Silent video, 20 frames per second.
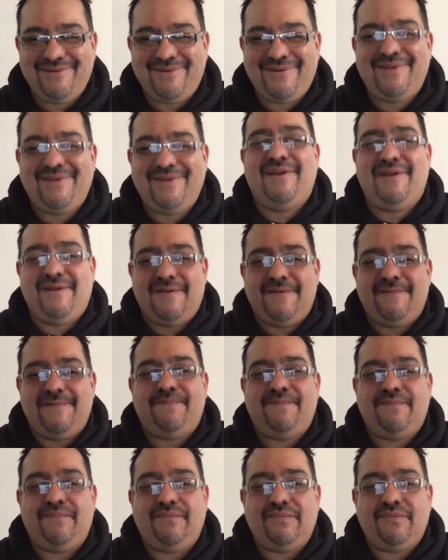
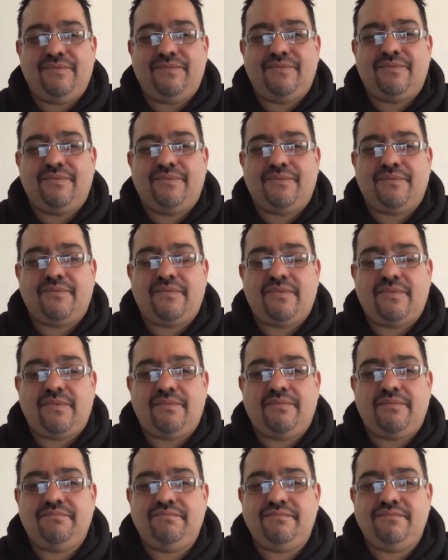
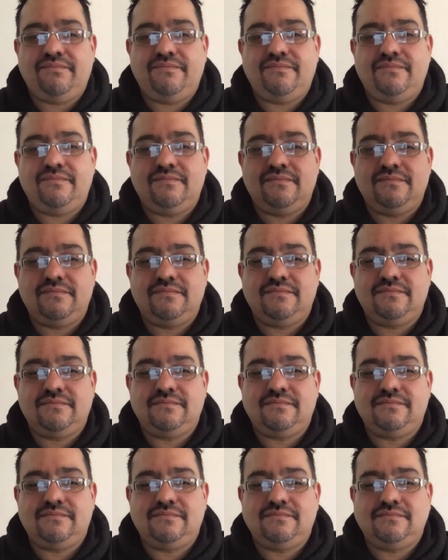
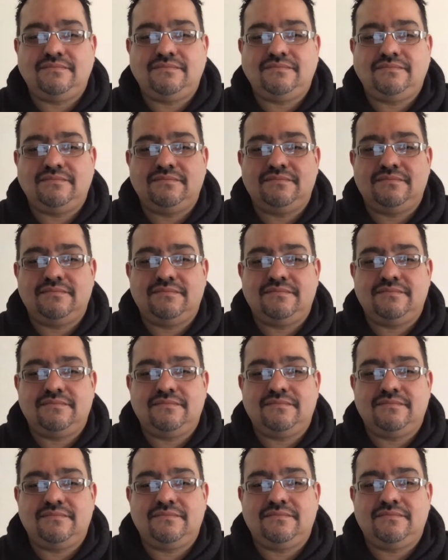
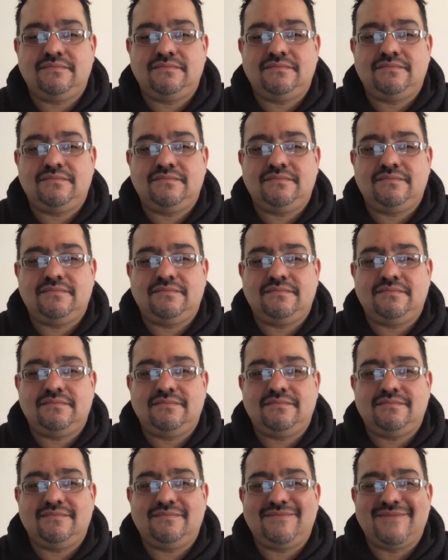
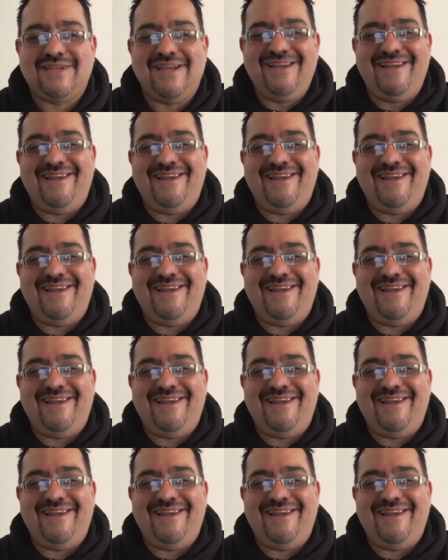The person shown says nothing.